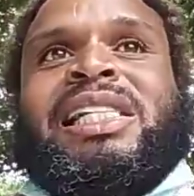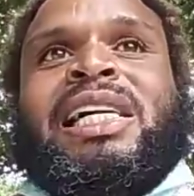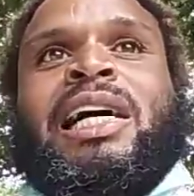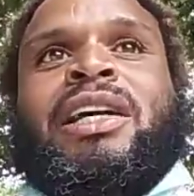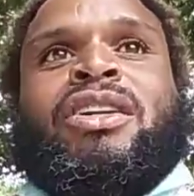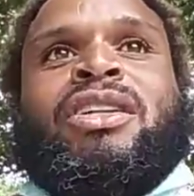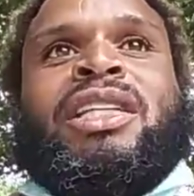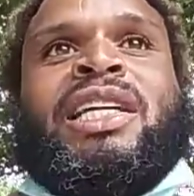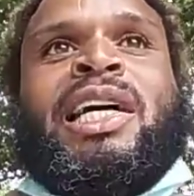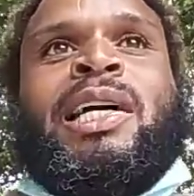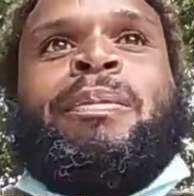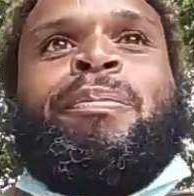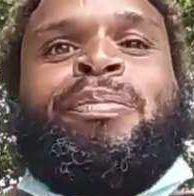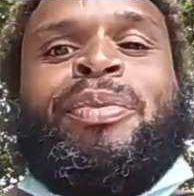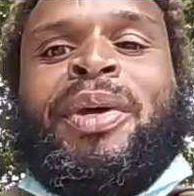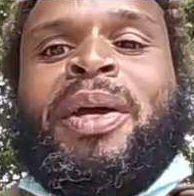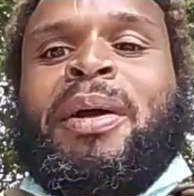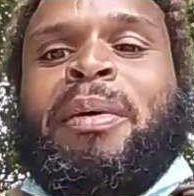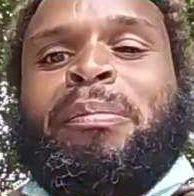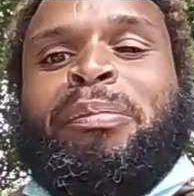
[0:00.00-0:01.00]
Saturday,
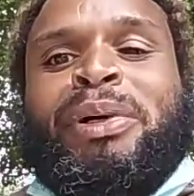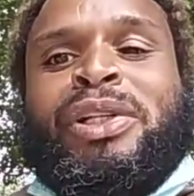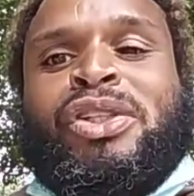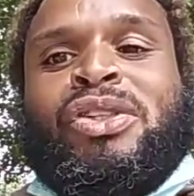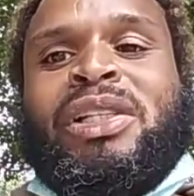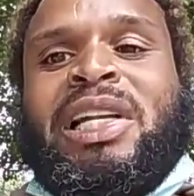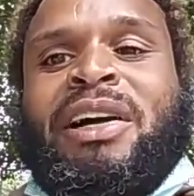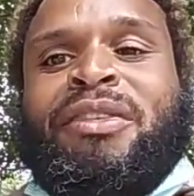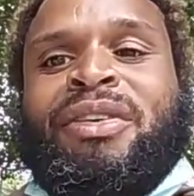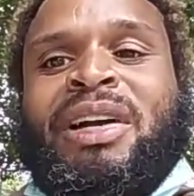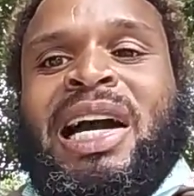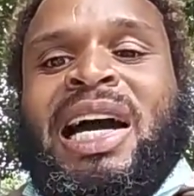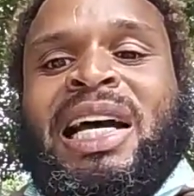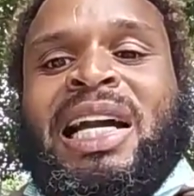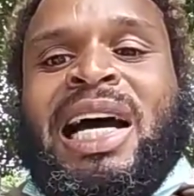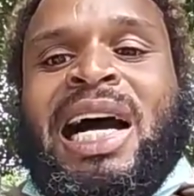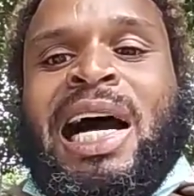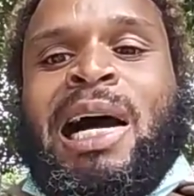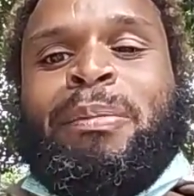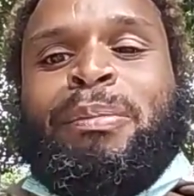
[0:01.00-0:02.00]
but you never
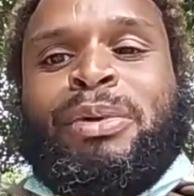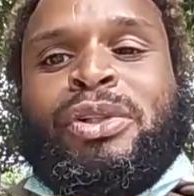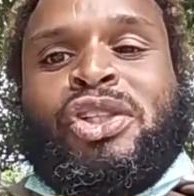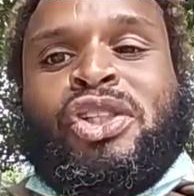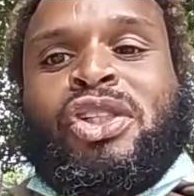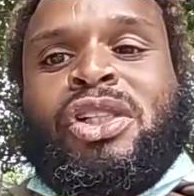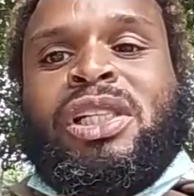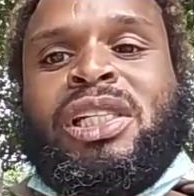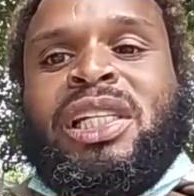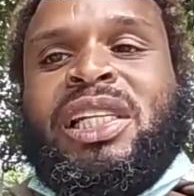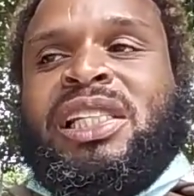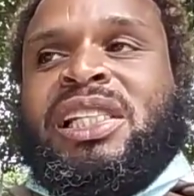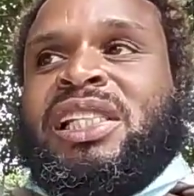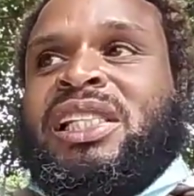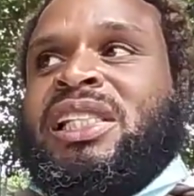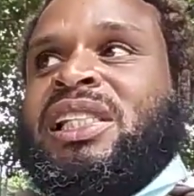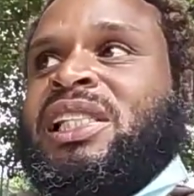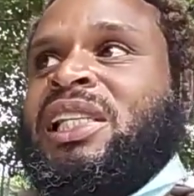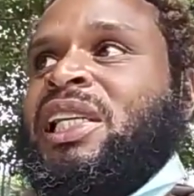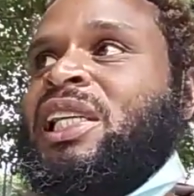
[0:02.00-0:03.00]
had an opportunity
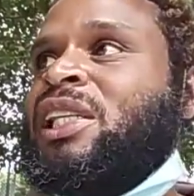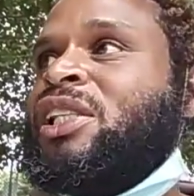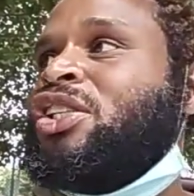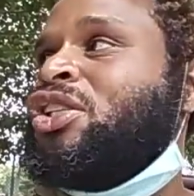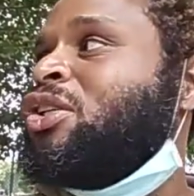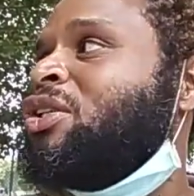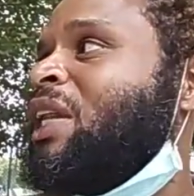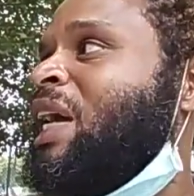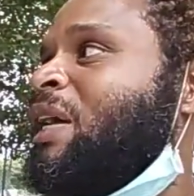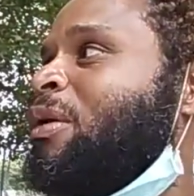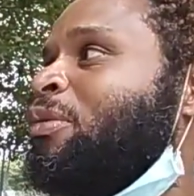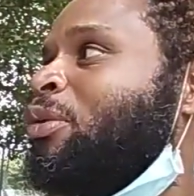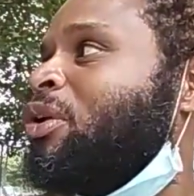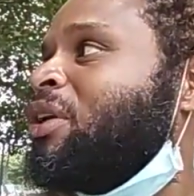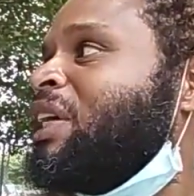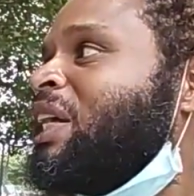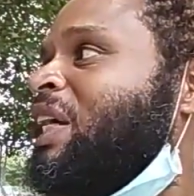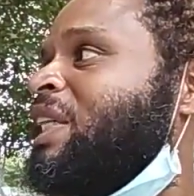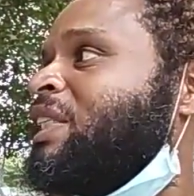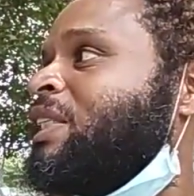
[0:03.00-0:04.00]
to see it. So, like, we'll
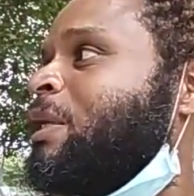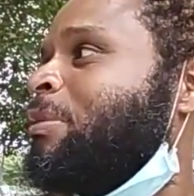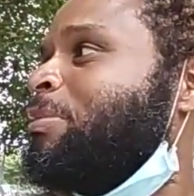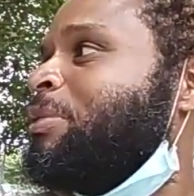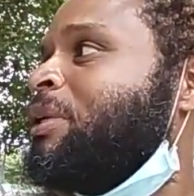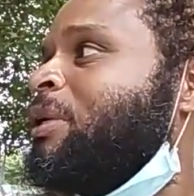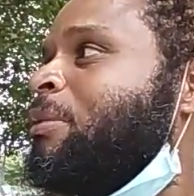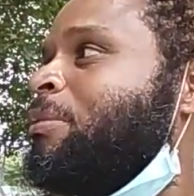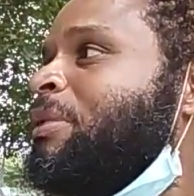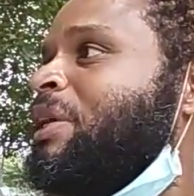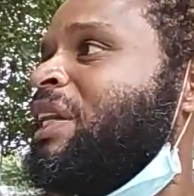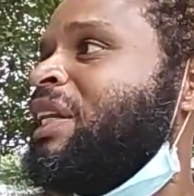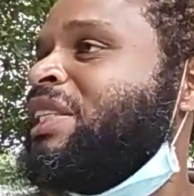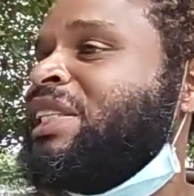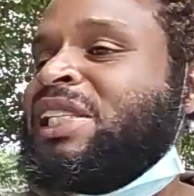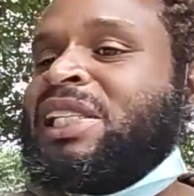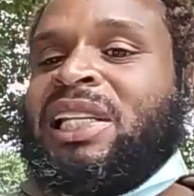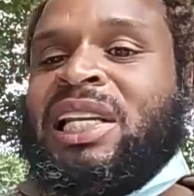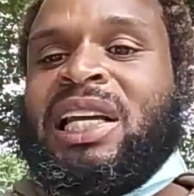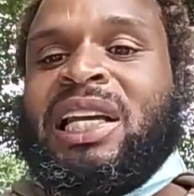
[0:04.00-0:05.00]
catch up in a
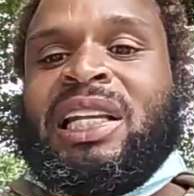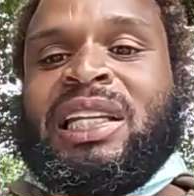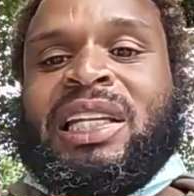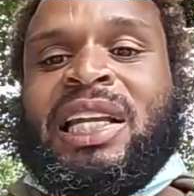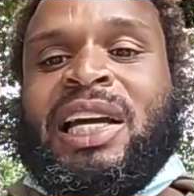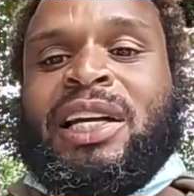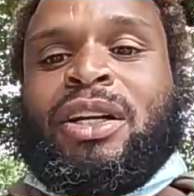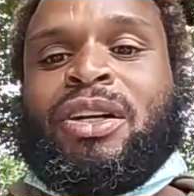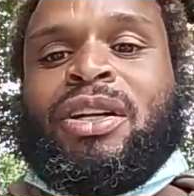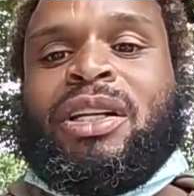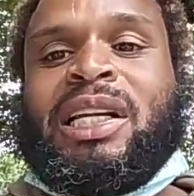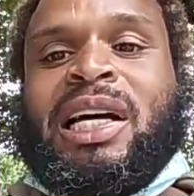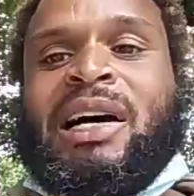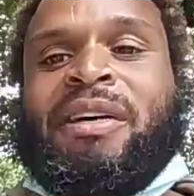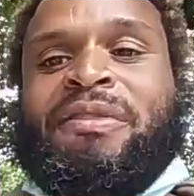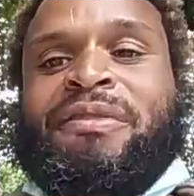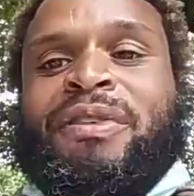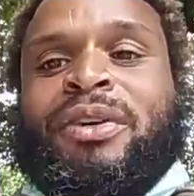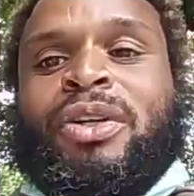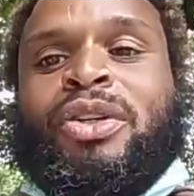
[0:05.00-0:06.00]
minute later and
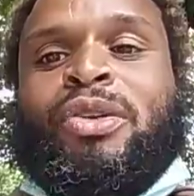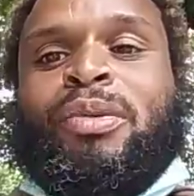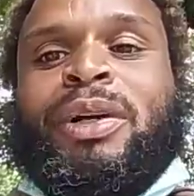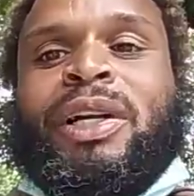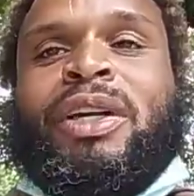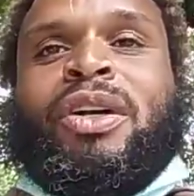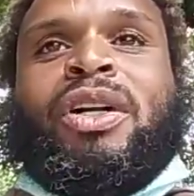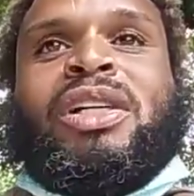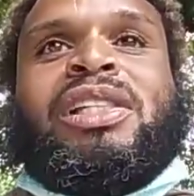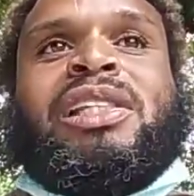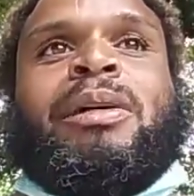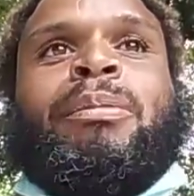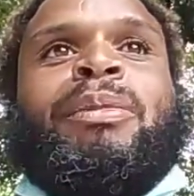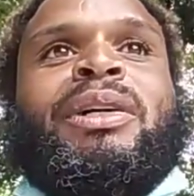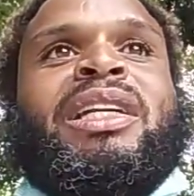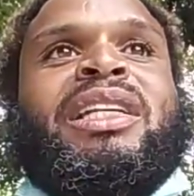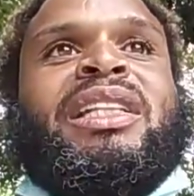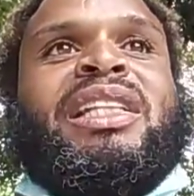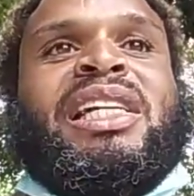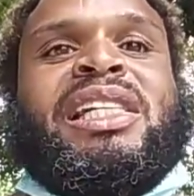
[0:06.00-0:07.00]
I'll fill you in on some
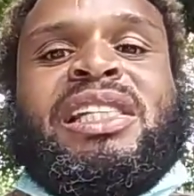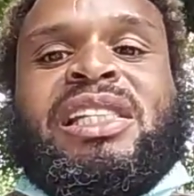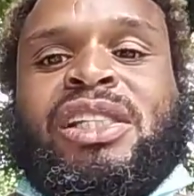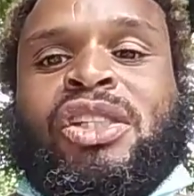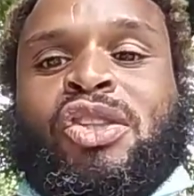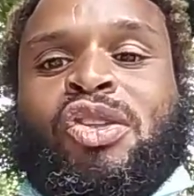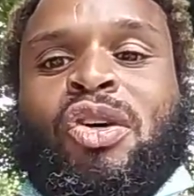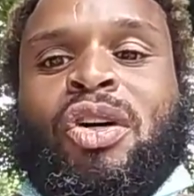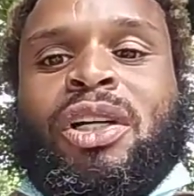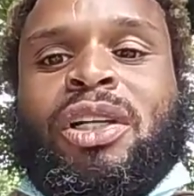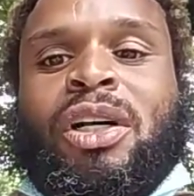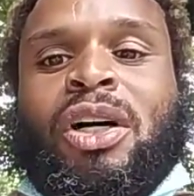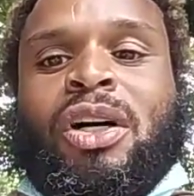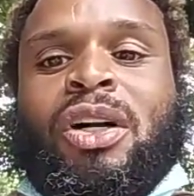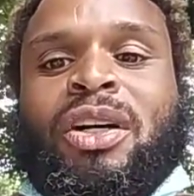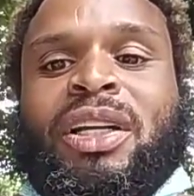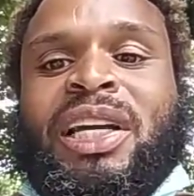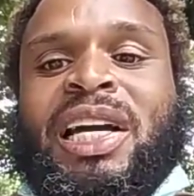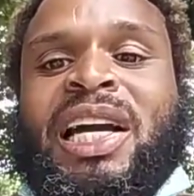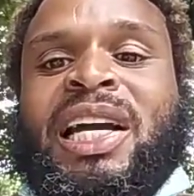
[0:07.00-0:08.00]
of the things that's going
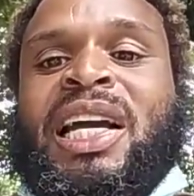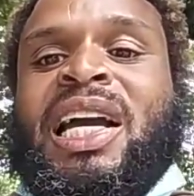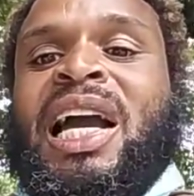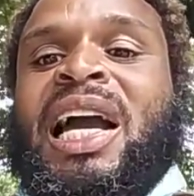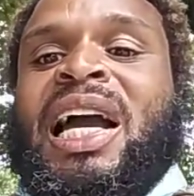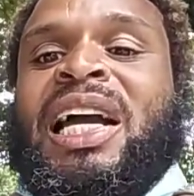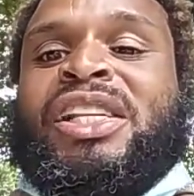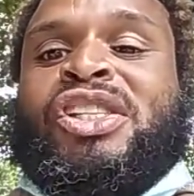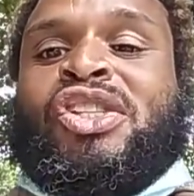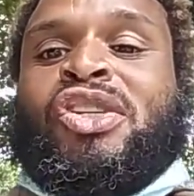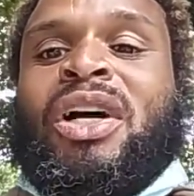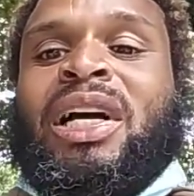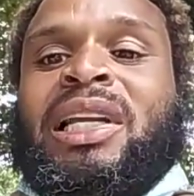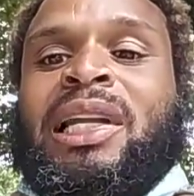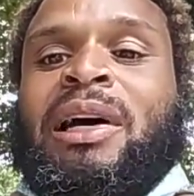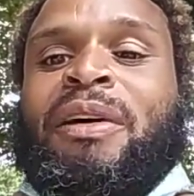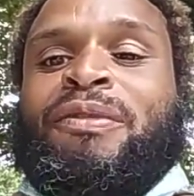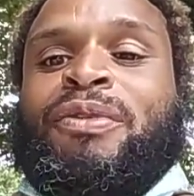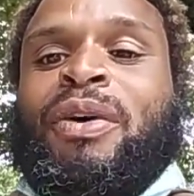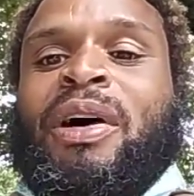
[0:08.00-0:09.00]
on, okay? And so I
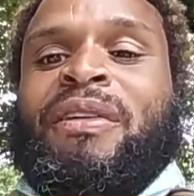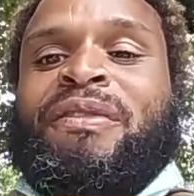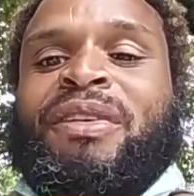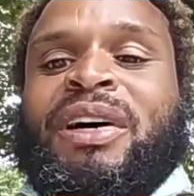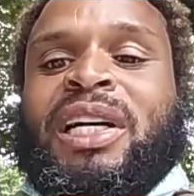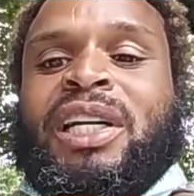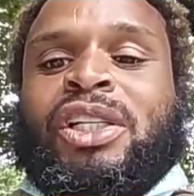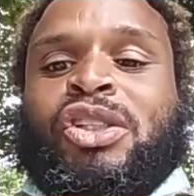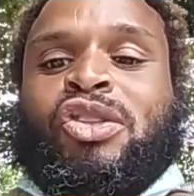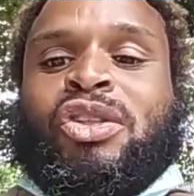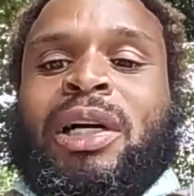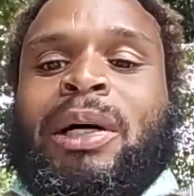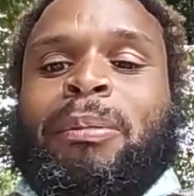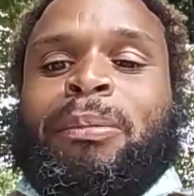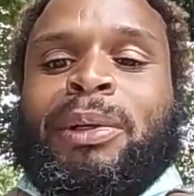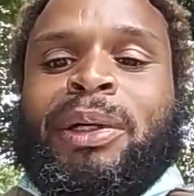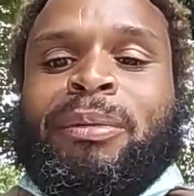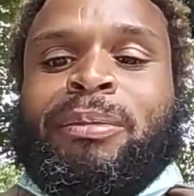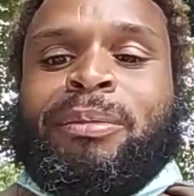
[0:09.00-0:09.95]
love you, Ivanka Trump.